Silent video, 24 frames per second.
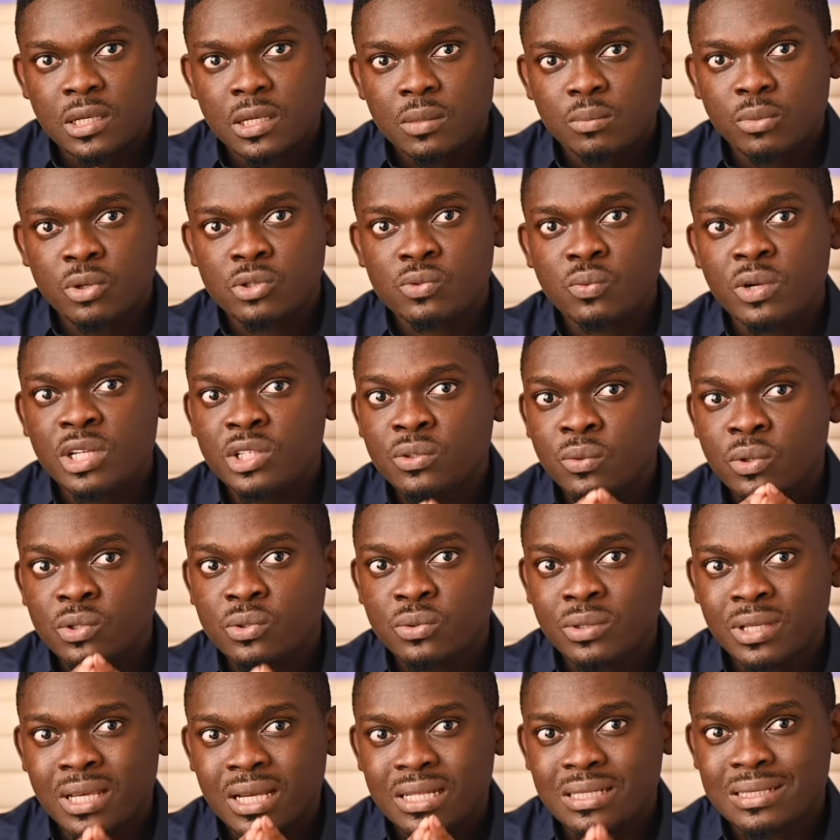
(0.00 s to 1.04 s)
But when you want to
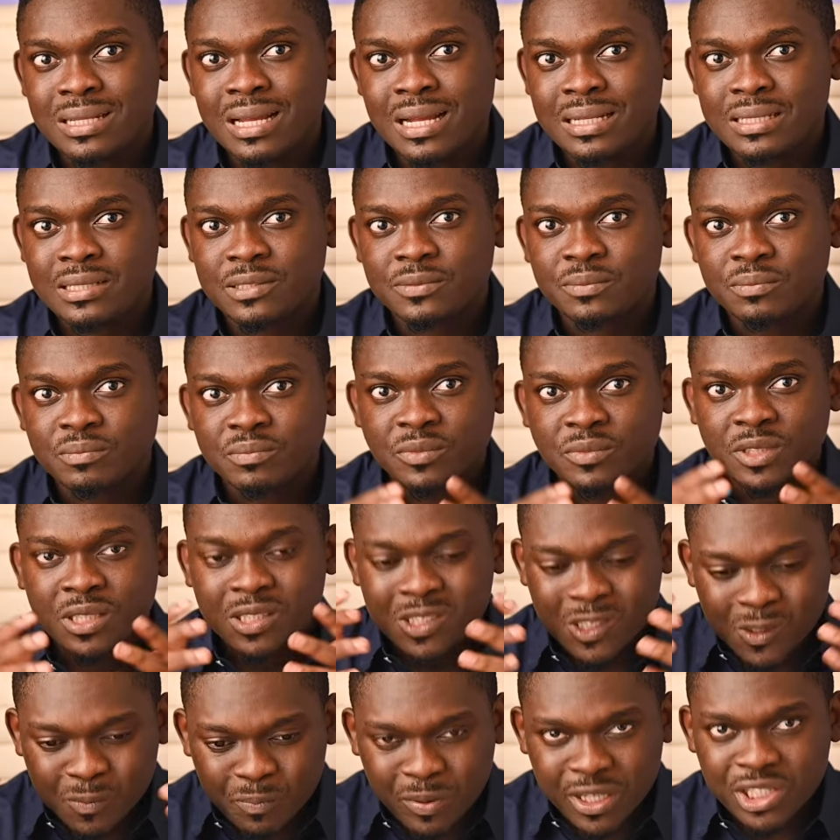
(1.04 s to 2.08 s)
get that
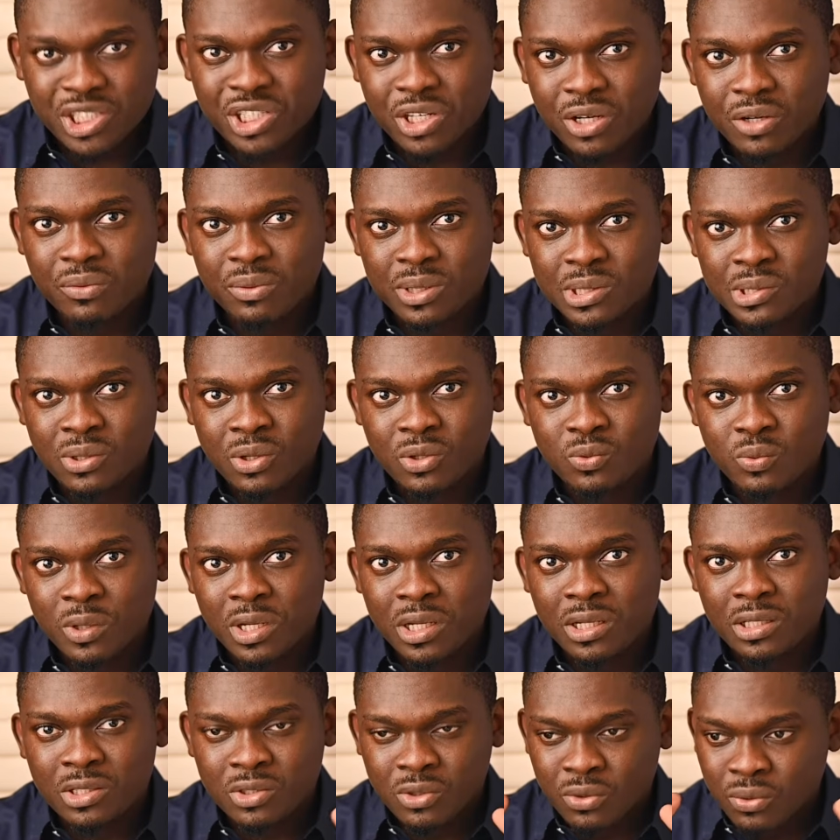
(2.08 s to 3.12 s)
special result where
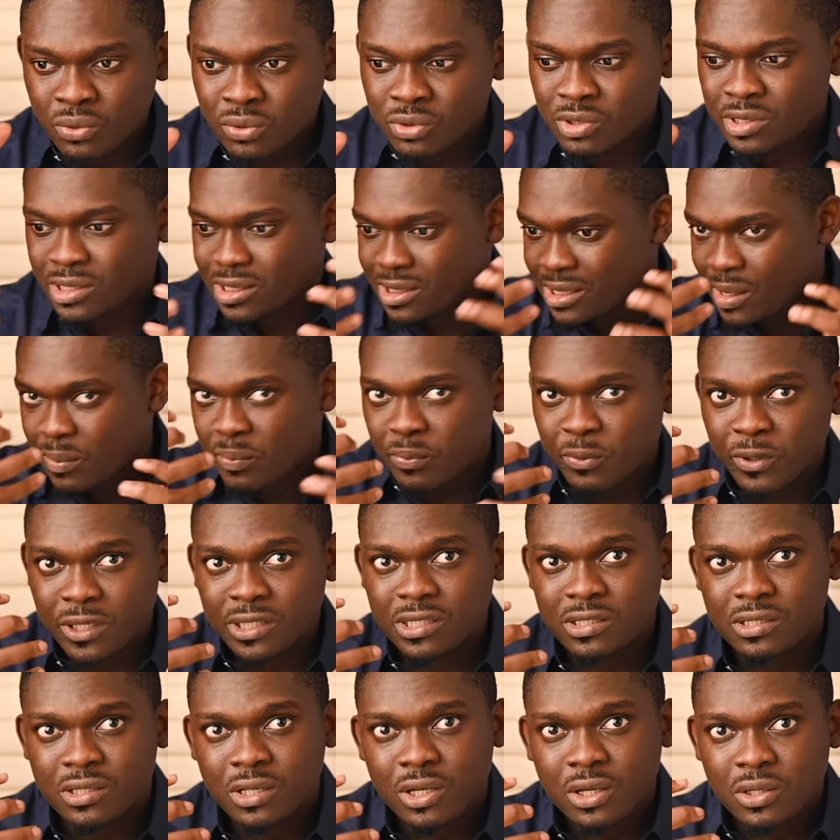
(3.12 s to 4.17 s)
you
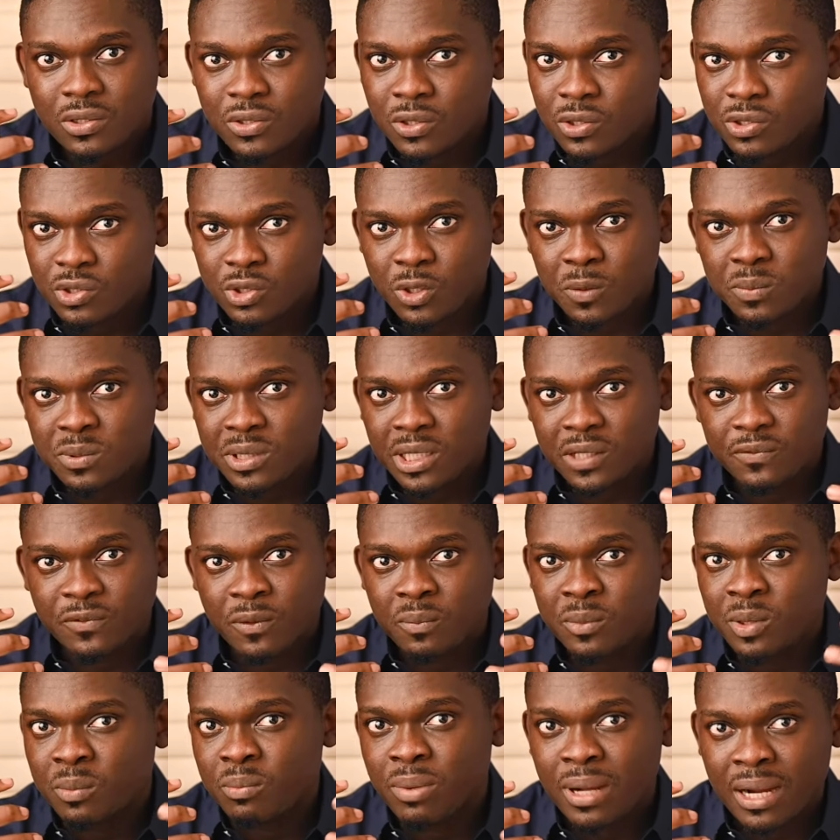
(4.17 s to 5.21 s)
separate your subject from
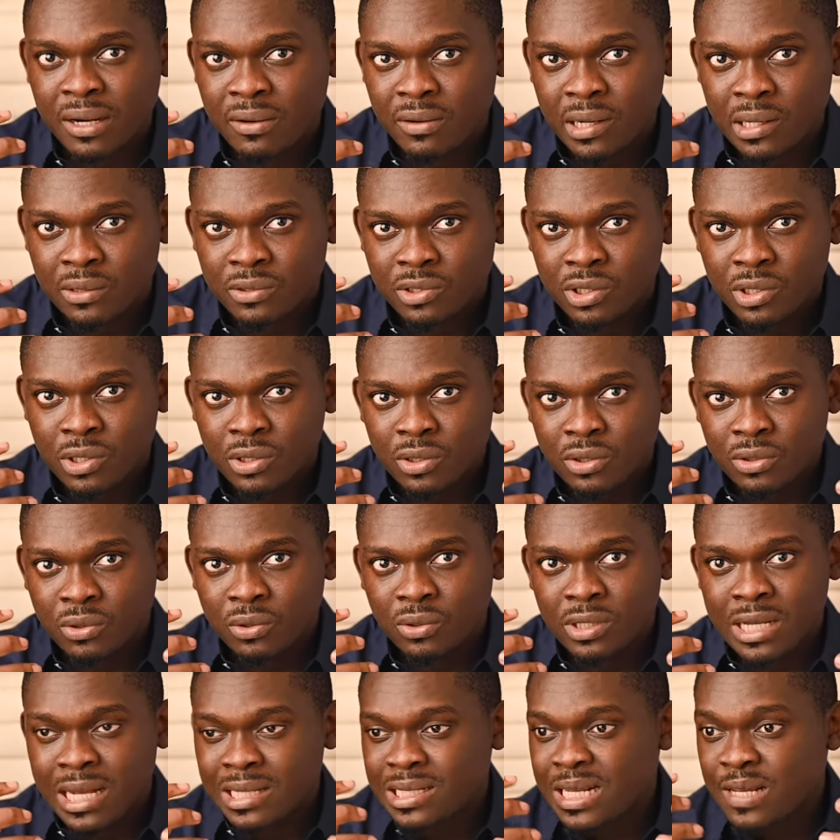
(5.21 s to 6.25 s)
the background,
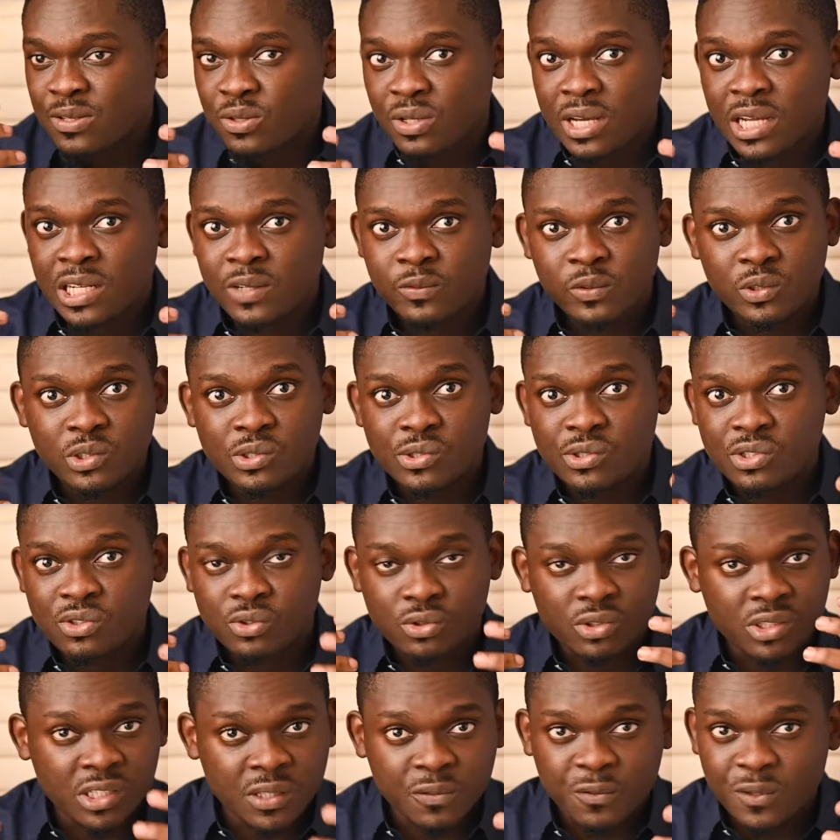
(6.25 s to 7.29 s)
there are times you can even use
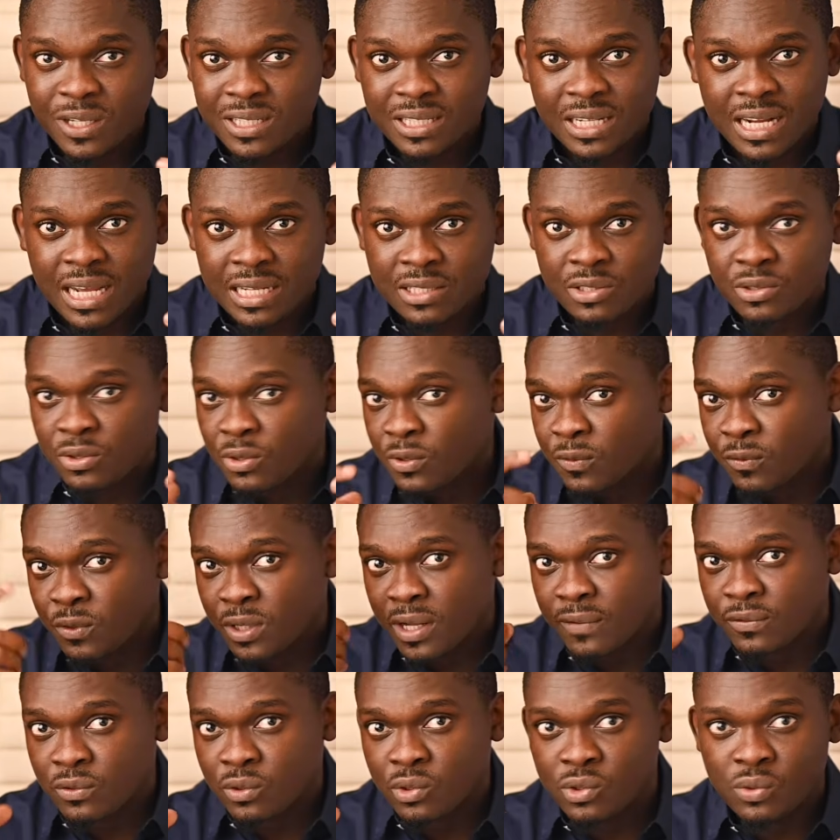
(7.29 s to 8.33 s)
different lights. You don't even
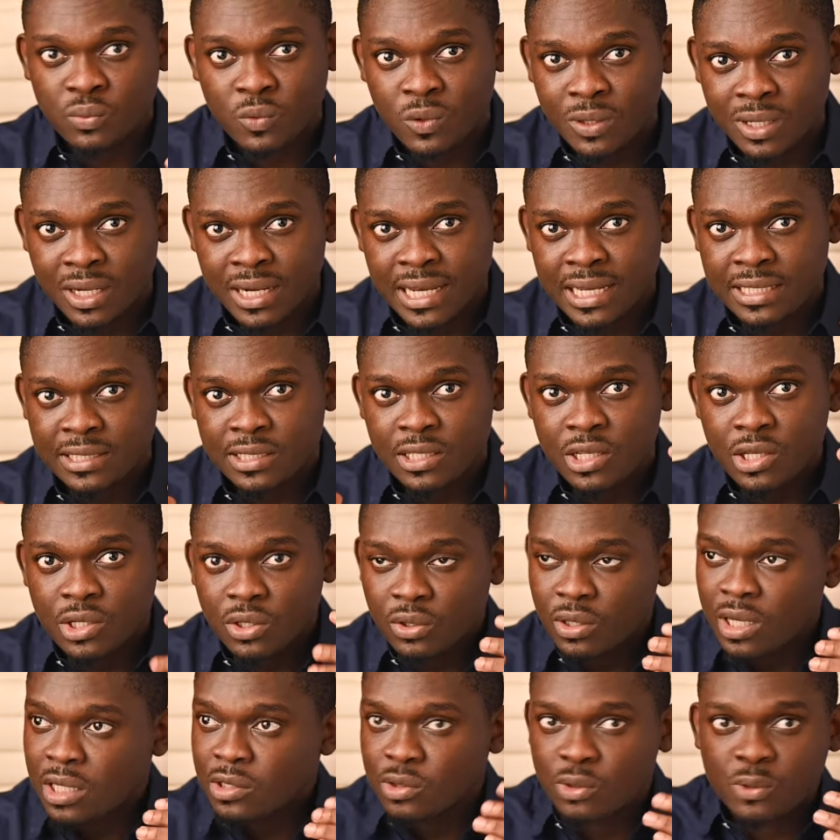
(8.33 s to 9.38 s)
have to use one light. You
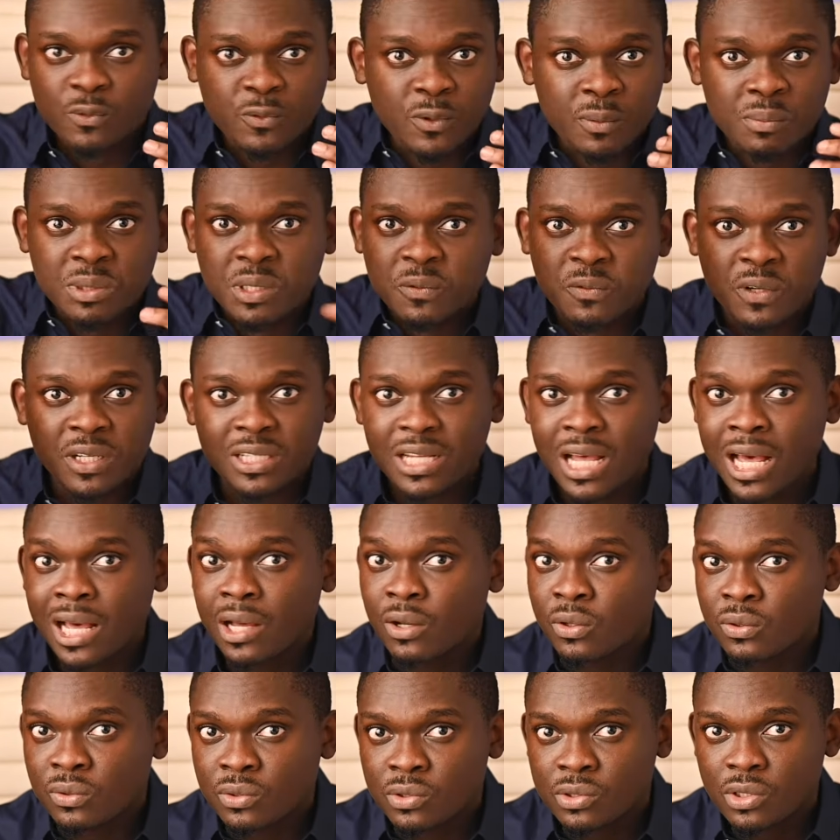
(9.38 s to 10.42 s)
can shoot from different
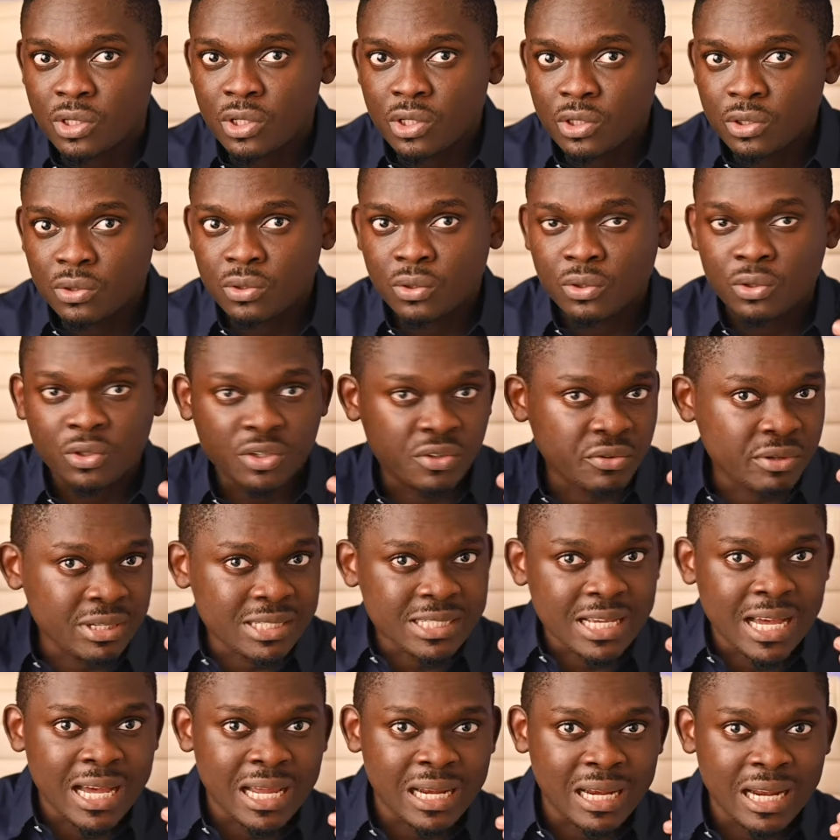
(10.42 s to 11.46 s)
angles. You create
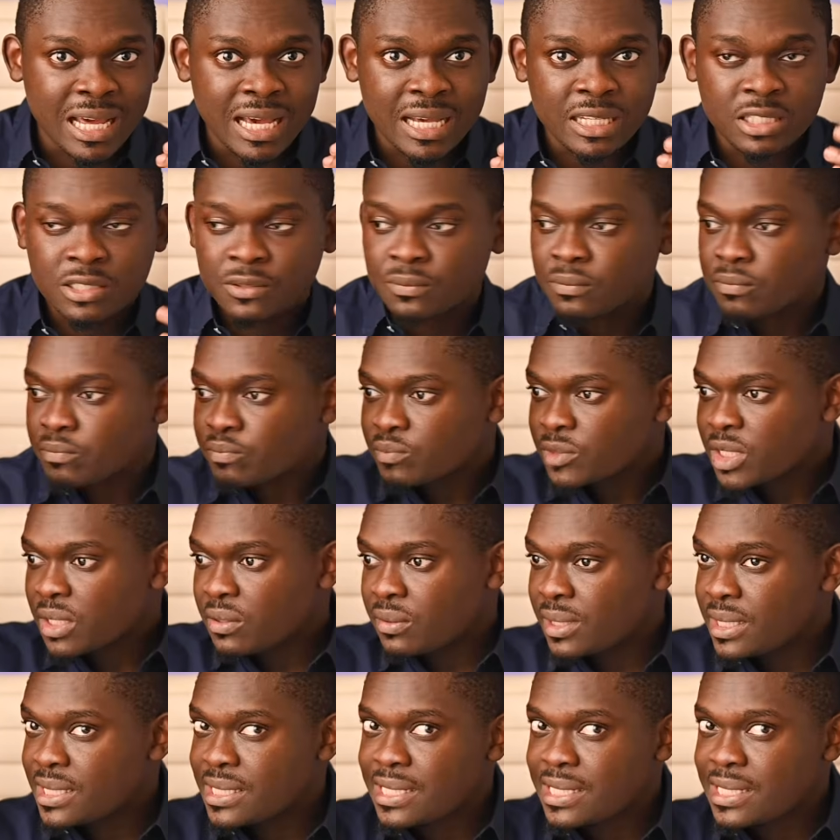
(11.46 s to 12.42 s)
highlights, create